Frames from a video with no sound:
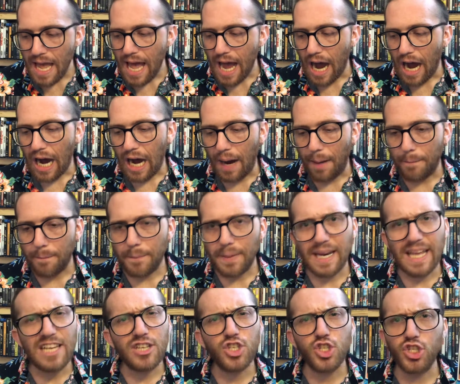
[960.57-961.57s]
But
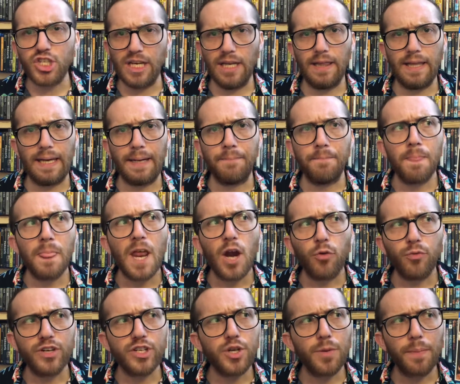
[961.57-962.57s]
he's chilling.
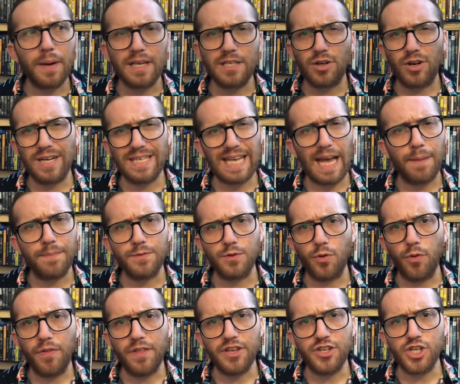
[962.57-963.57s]
Richard Basehart is
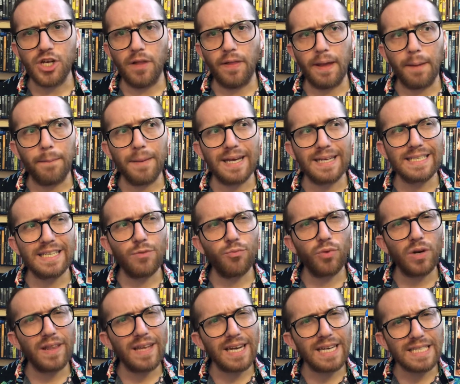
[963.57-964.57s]
absolutely chilling because he
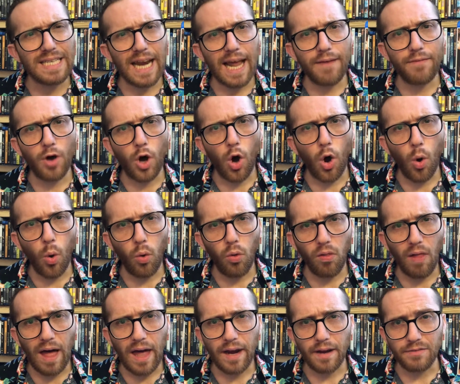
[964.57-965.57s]
really doesn't have a whole
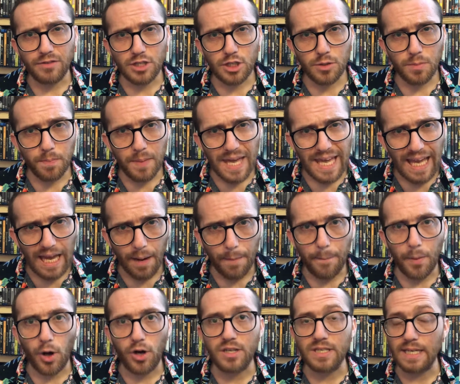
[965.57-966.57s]
lot of speaking
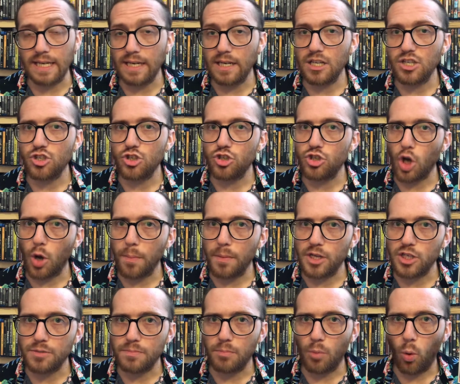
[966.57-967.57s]
parts. He does so
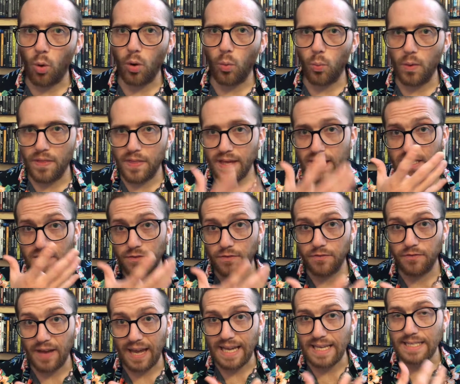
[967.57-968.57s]
much more with his
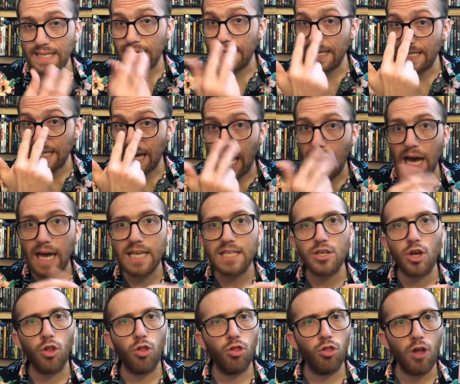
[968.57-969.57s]
face and his eyes
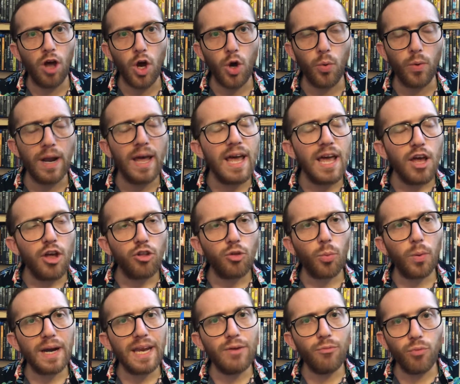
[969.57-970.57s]
alone, to
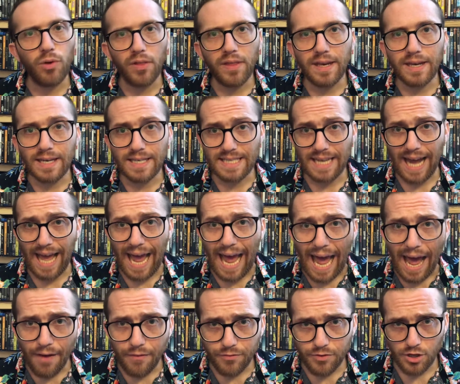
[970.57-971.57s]
where he really doesn't
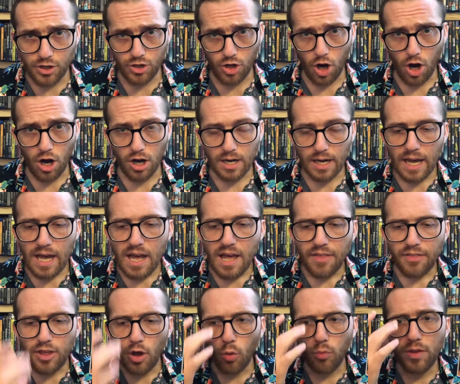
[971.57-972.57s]
have to talk.
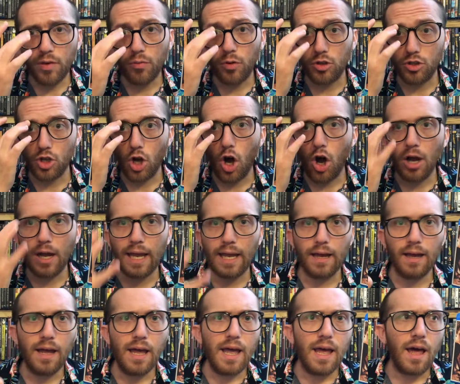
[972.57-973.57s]
The only real
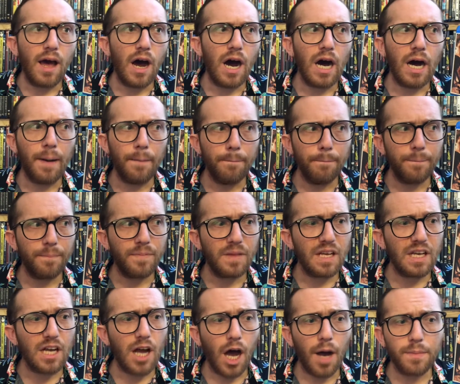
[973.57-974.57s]
talking
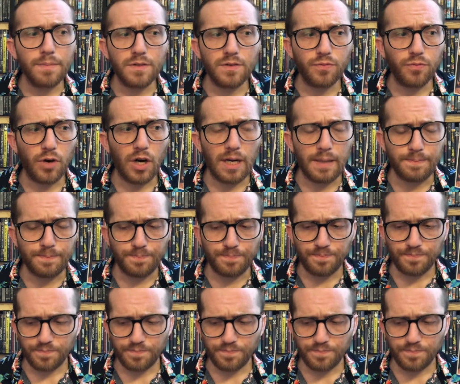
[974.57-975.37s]
comes from,